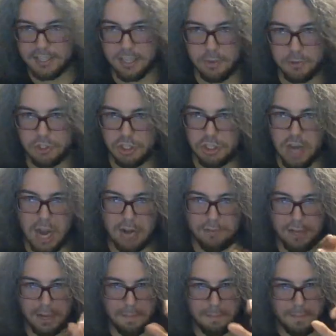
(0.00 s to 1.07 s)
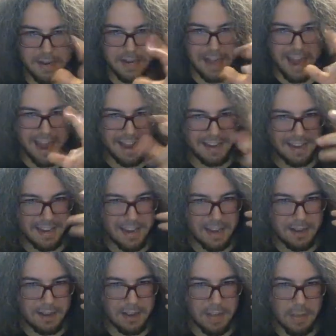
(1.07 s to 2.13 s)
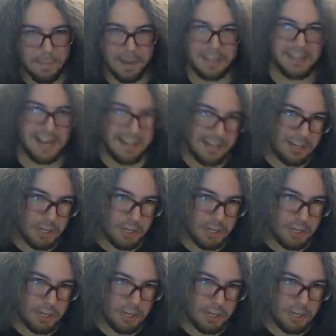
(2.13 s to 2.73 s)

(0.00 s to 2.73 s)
I was just kind of like meat-handing it, because I didn't